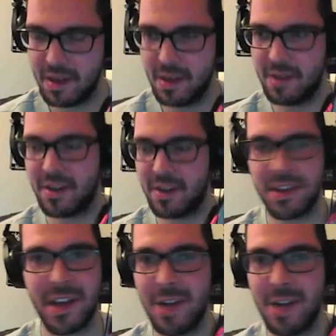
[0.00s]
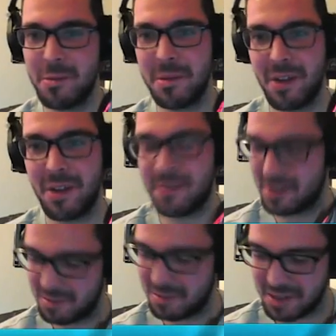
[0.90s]
If I got that Hyper Beam off, it could
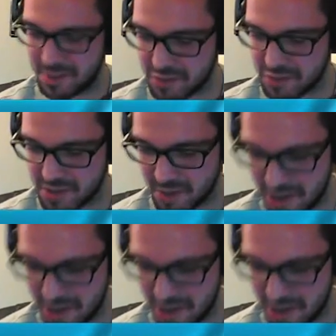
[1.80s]
have been a different story.